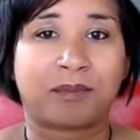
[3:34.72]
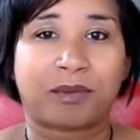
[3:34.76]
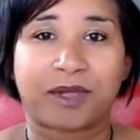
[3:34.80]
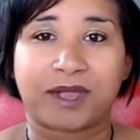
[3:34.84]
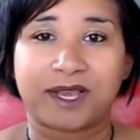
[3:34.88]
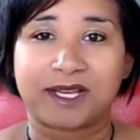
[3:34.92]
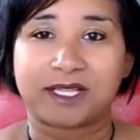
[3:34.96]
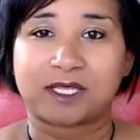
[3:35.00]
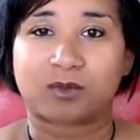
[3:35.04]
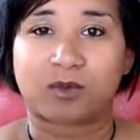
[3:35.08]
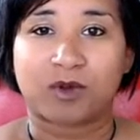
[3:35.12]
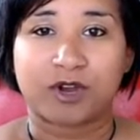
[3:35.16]

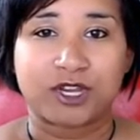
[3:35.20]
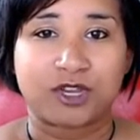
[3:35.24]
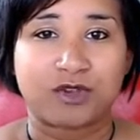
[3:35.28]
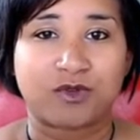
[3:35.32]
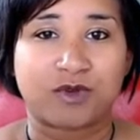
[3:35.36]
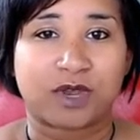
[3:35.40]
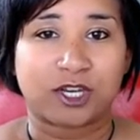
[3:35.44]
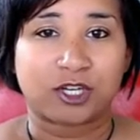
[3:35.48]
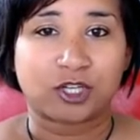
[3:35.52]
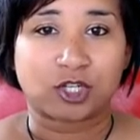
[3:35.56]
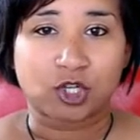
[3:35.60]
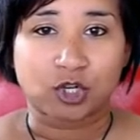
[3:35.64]
place where you
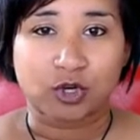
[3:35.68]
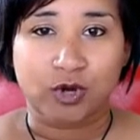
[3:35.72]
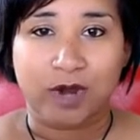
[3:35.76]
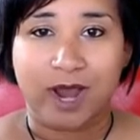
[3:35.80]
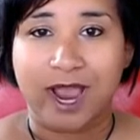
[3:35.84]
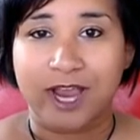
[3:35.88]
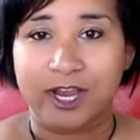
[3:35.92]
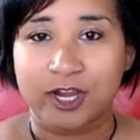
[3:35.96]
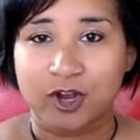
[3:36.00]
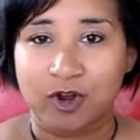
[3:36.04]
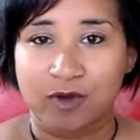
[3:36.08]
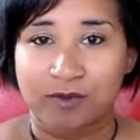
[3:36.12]
can
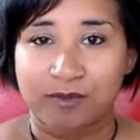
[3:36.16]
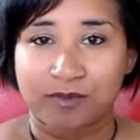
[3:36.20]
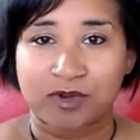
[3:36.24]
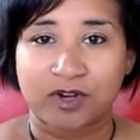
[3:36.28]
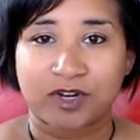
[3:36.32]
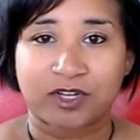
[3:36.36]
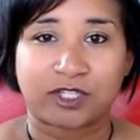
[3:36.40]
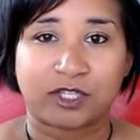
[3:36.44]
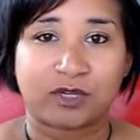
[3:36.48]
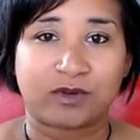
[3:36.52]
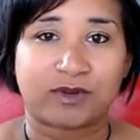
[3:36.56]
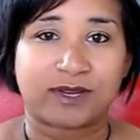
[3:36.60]
track your books.